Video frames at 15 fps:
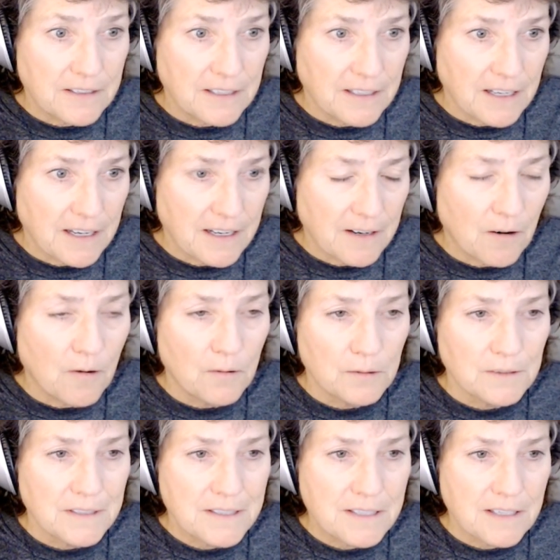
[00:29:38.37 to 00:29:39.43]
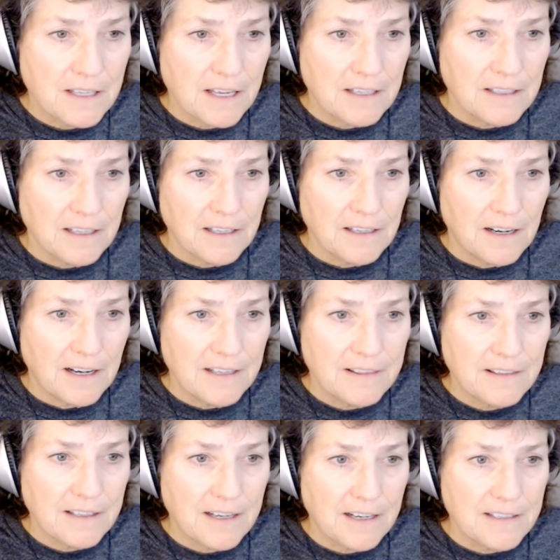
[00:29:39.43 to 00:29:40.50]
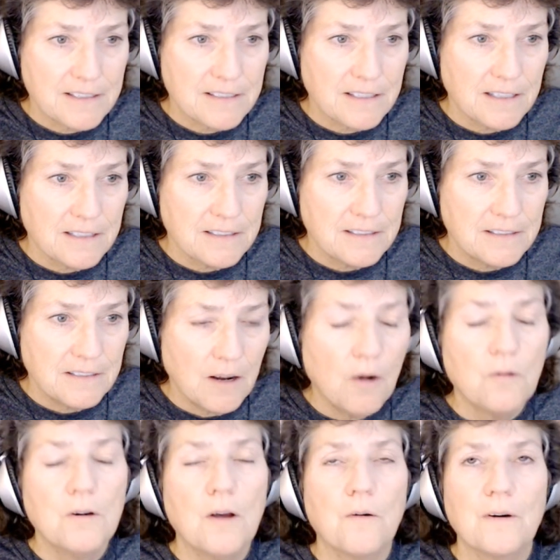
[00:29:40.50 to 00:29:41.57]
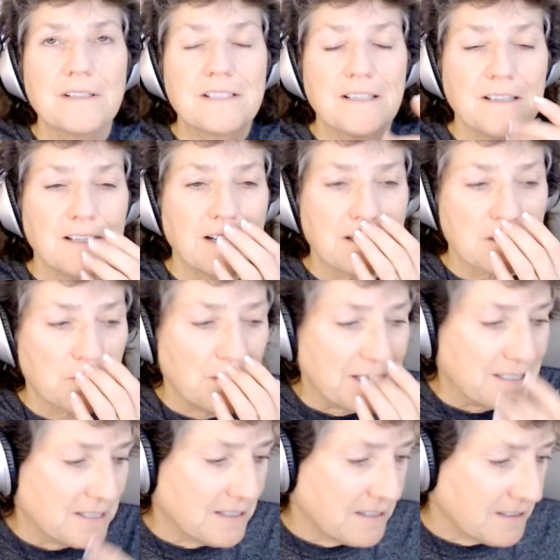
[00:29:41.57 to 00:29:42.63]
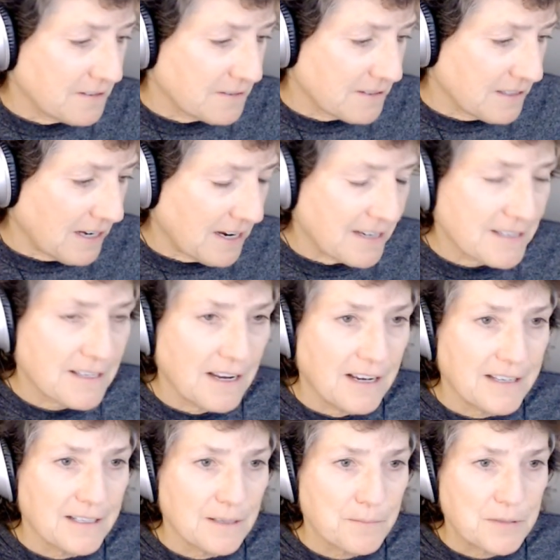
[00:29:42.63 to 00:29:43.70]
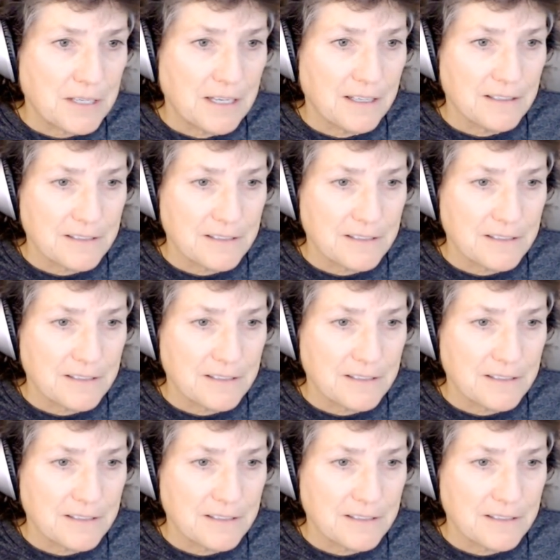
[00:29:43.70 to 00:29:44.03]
here today. Oh, listen to the ending. I think I said, oh no, it's in the next week's that I end up